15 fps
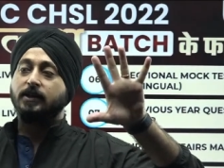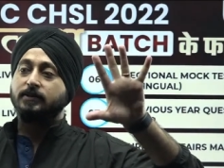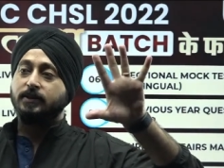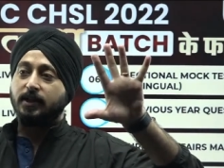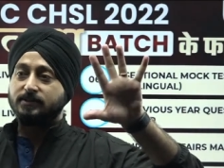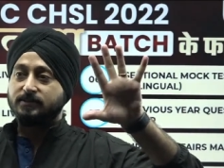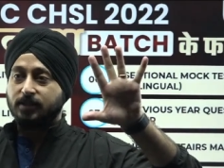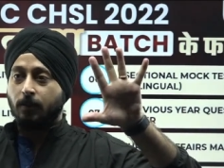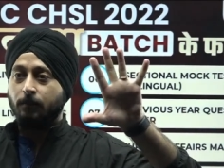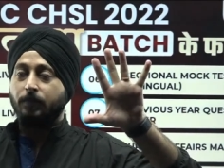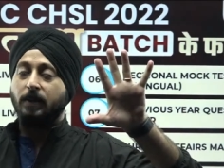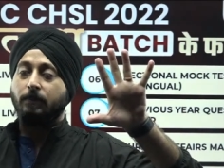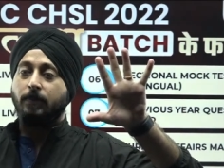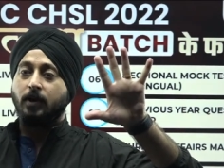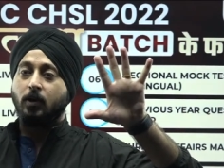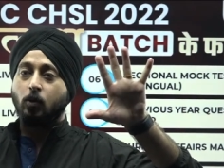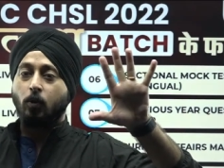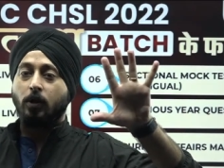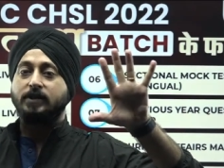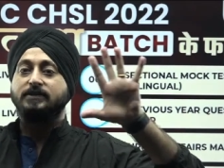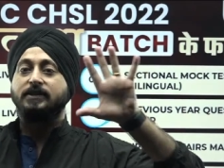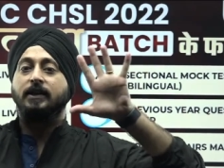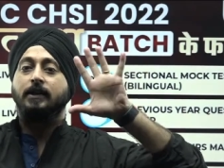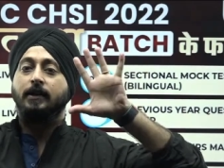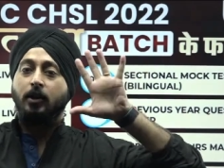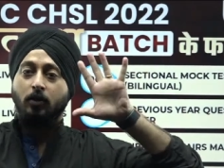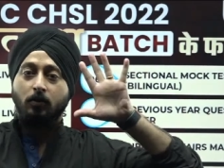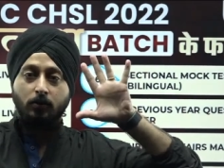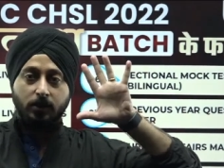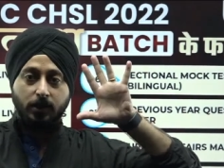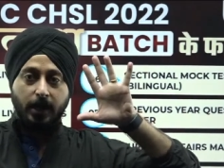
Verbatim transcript: There are some people who are still, you know,